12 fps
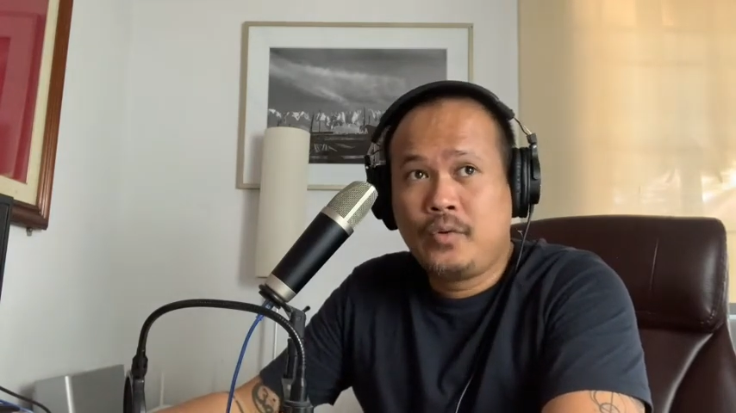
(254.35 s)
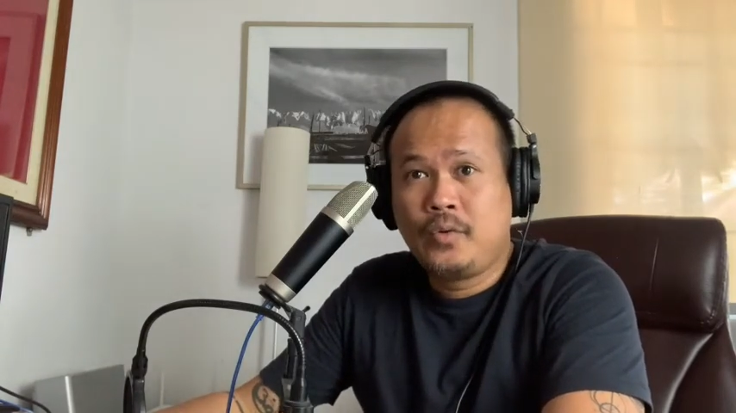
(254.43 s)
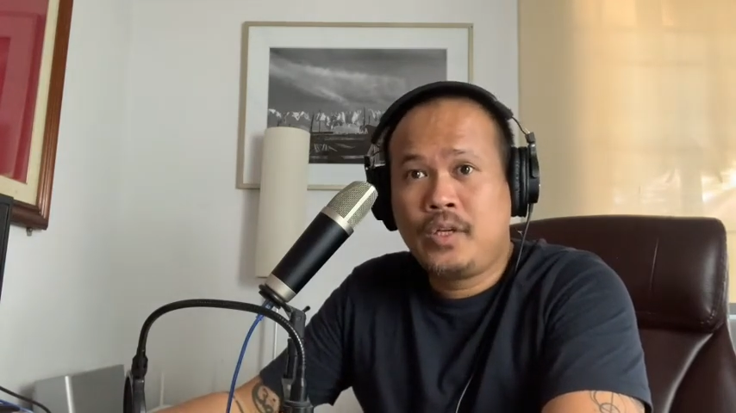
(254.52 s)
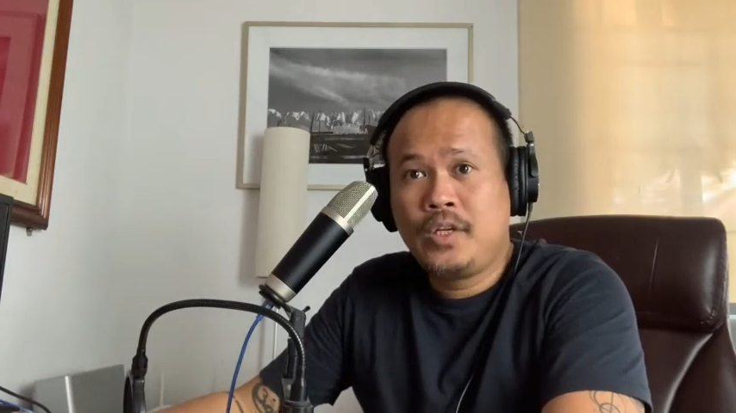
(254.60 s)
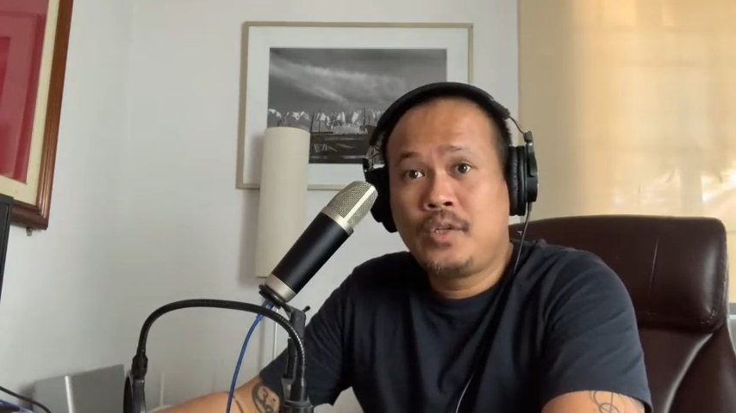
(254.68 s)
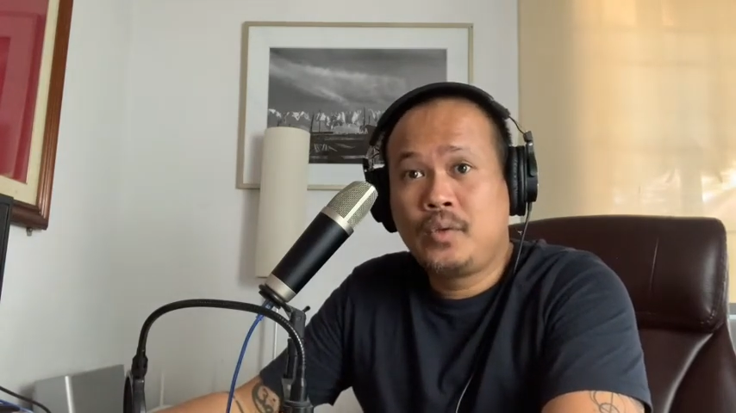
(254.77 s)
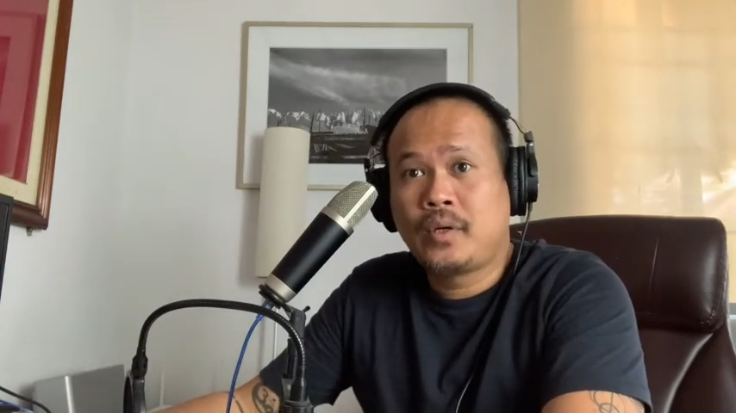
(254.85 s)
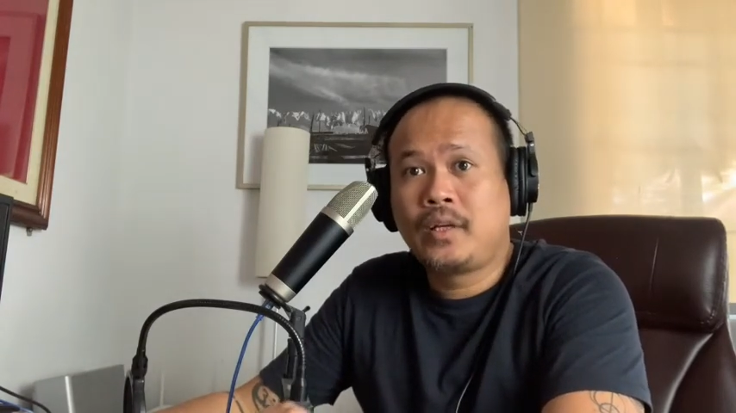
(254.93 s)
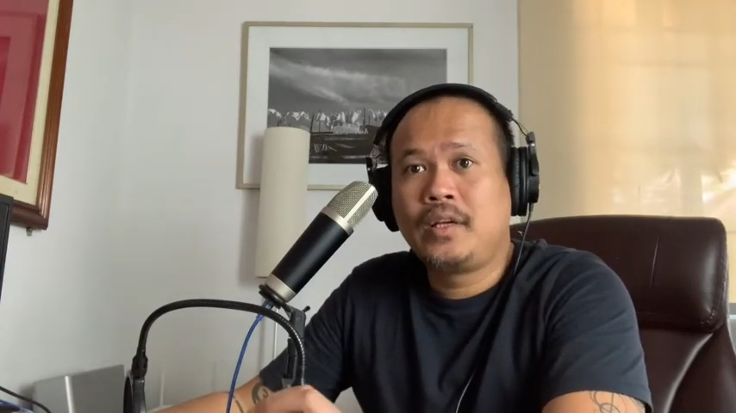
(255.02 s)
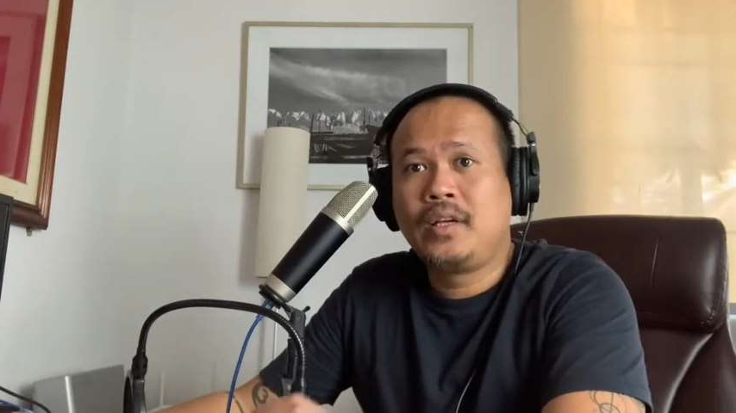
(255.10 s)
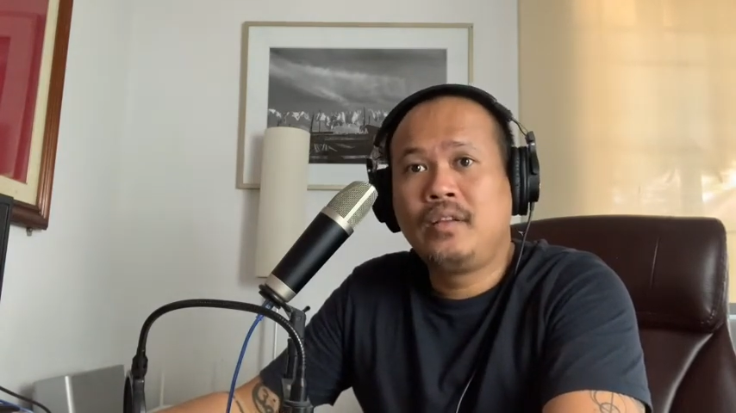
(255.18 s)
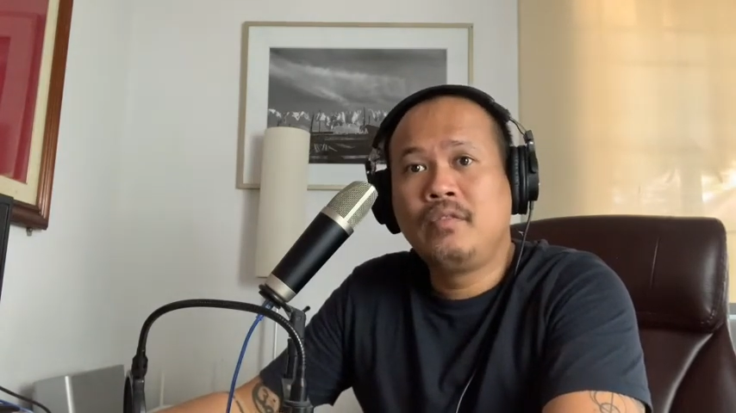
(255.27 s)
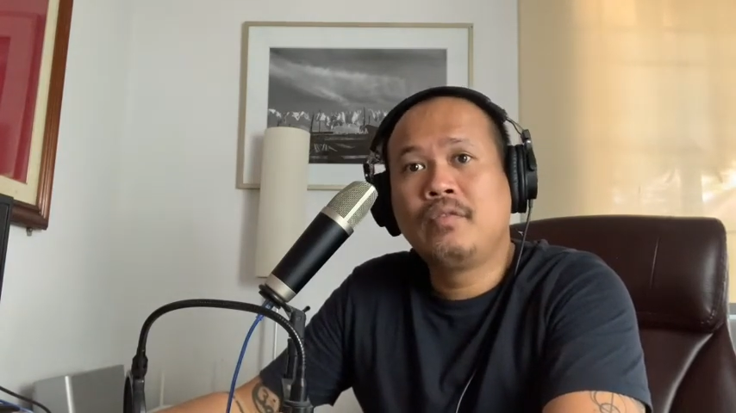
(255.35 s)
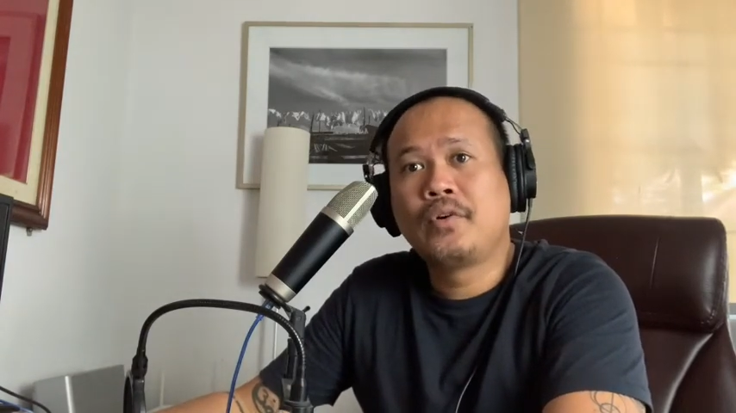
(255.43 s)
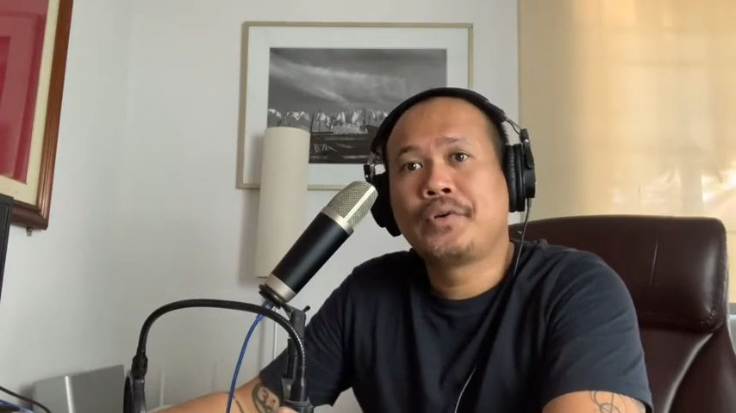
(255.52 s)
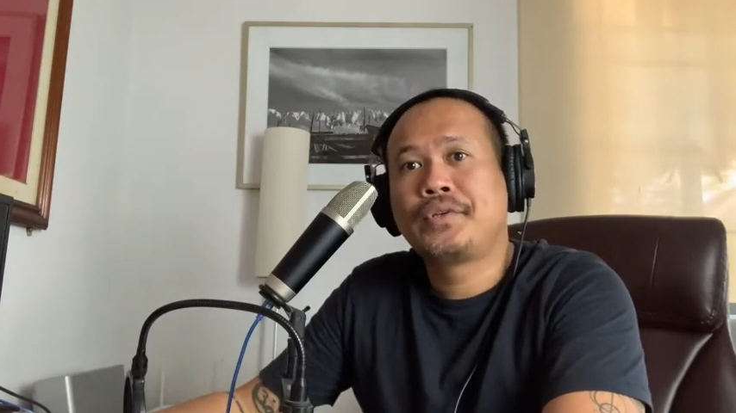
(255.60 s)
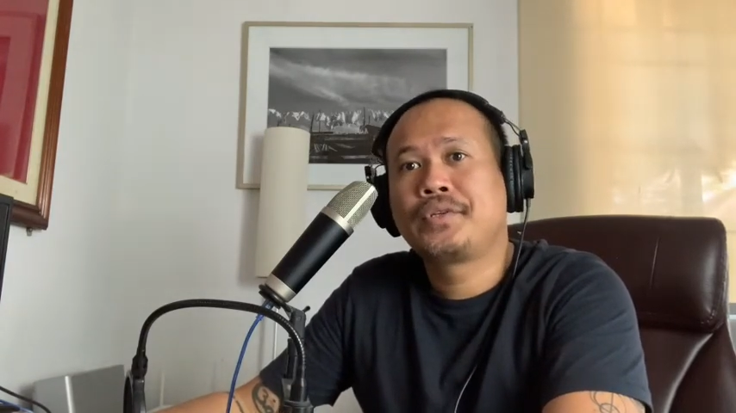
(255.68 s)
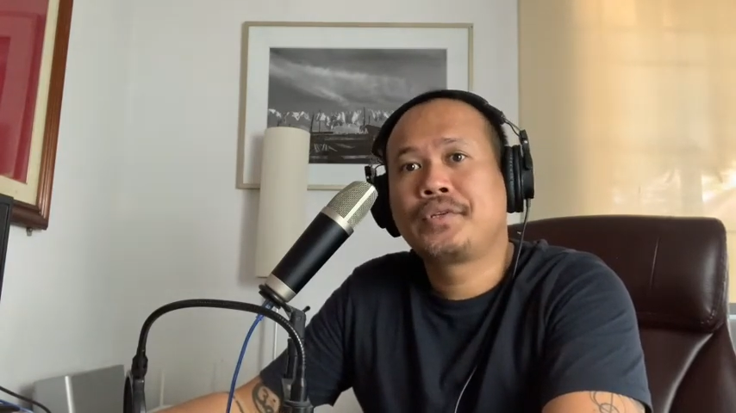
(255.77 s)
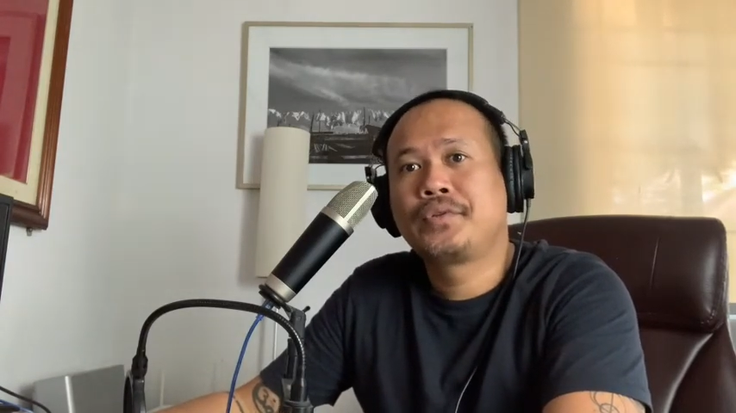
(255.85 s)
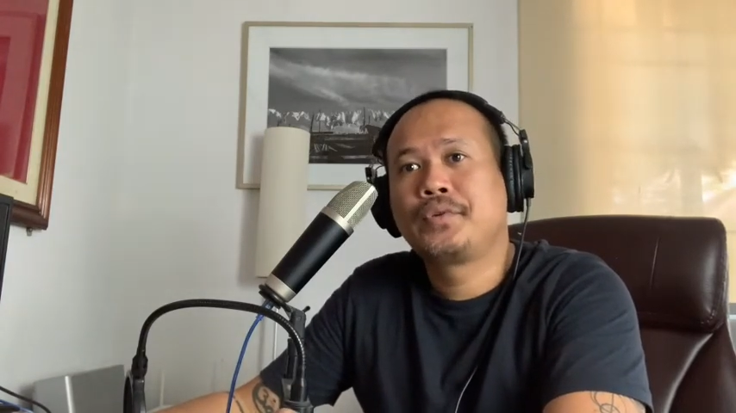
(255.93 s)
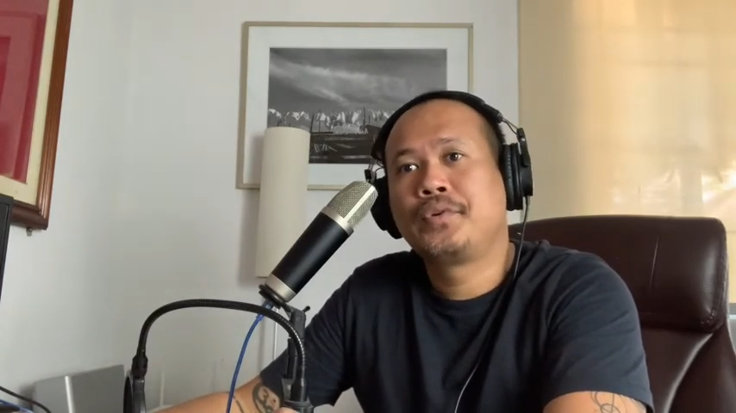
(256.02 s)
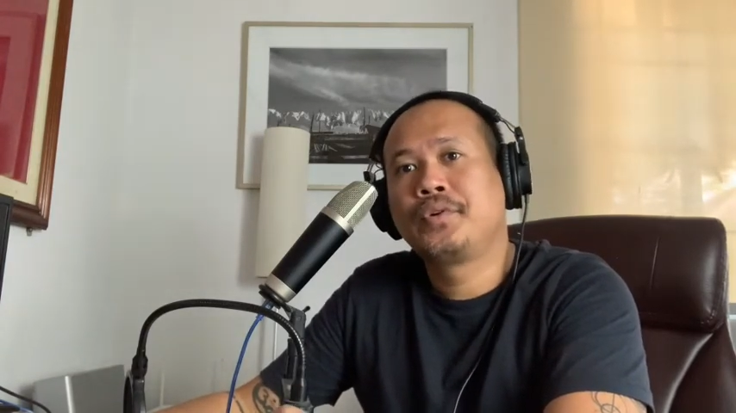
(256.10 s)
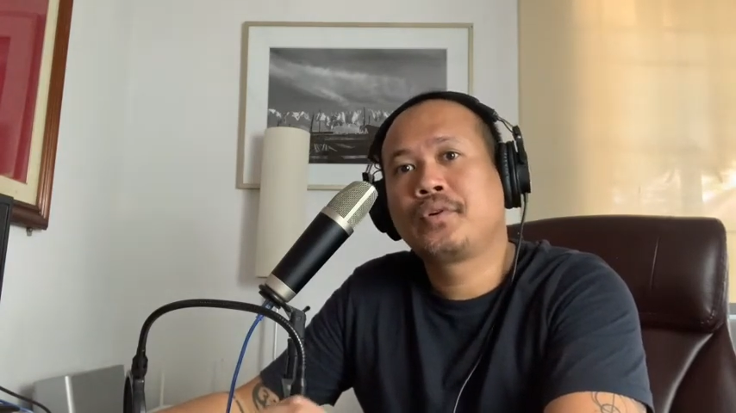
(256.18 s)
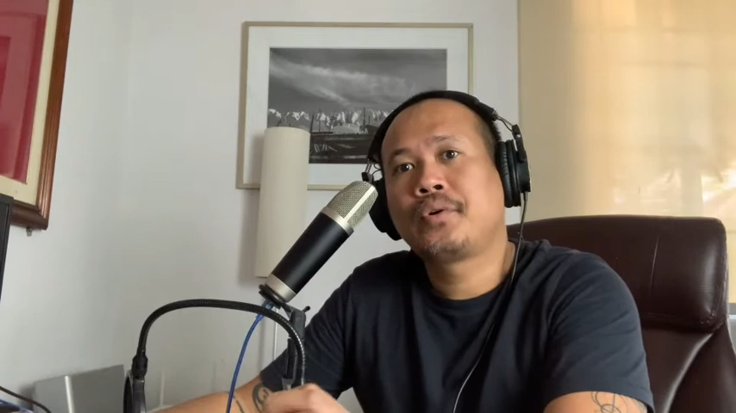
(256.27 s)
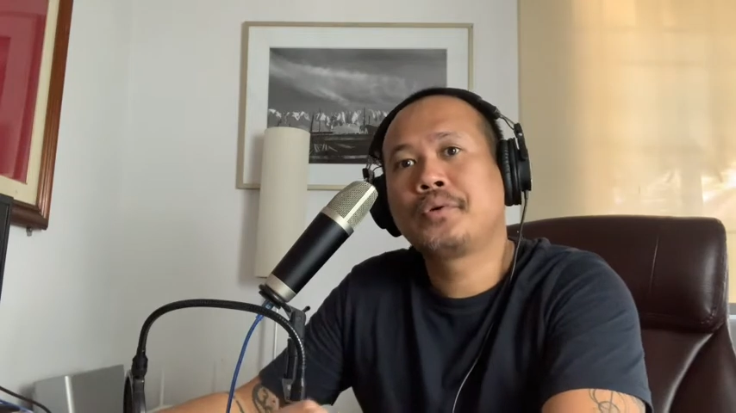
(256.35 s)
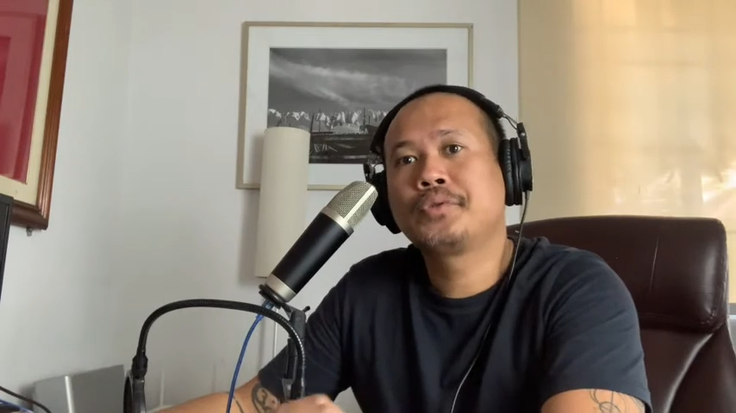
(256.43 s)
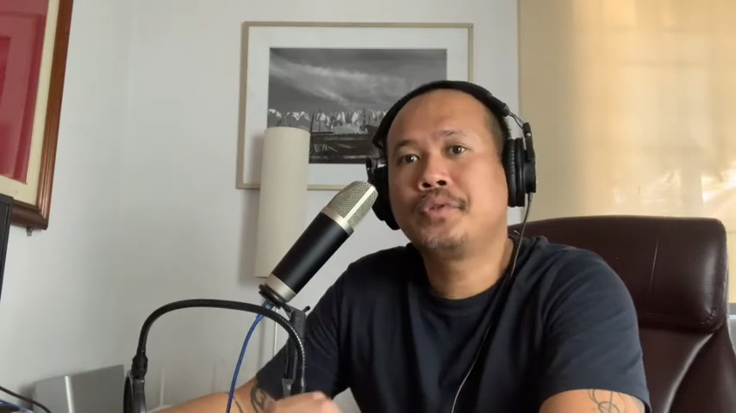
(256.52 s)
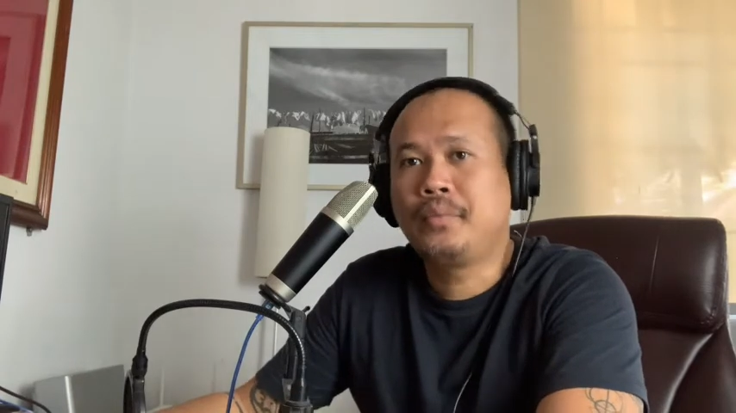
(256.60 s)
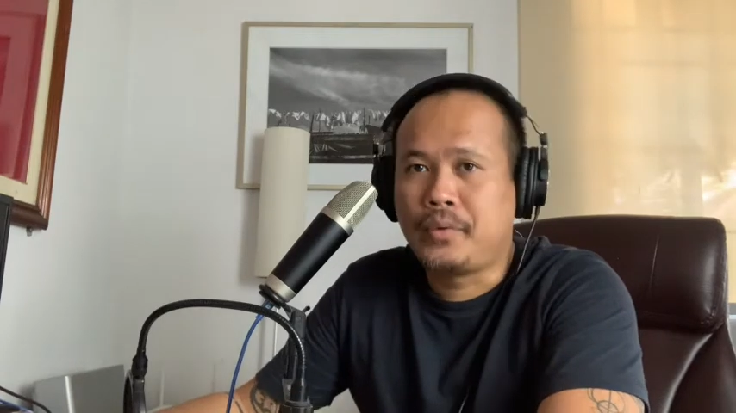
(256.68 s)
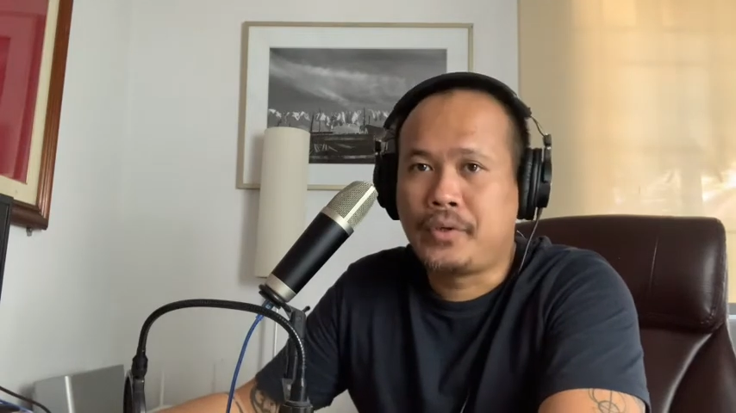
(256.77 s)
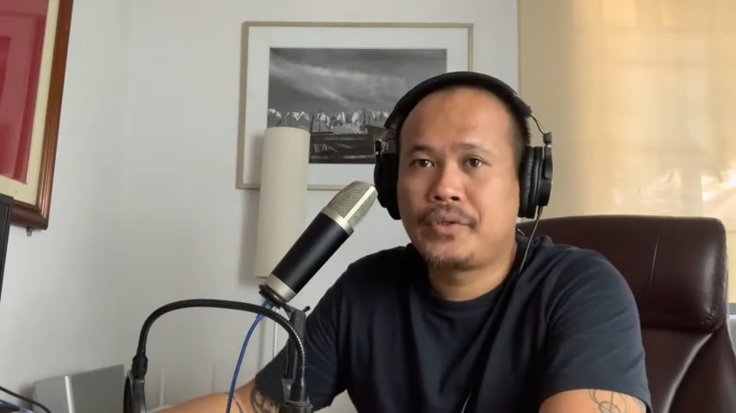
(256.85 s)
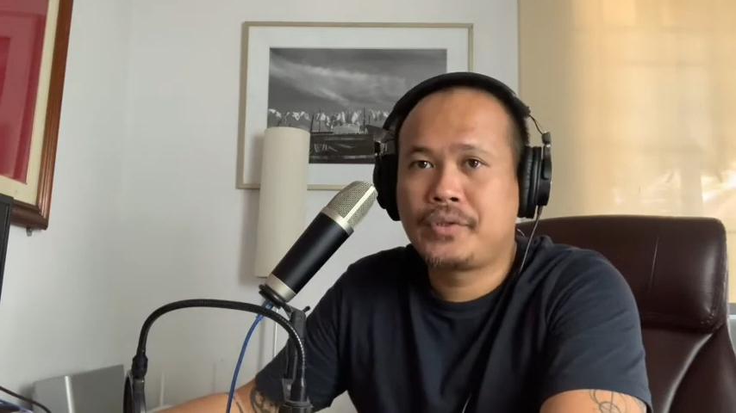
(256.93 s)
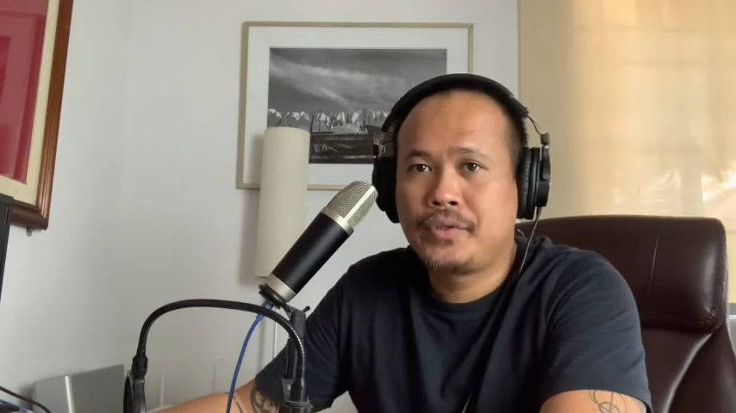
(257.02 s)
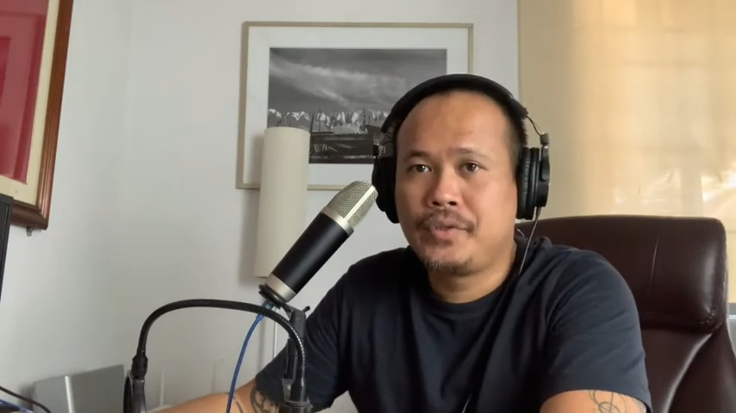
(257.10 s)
issue an invoice to your customers,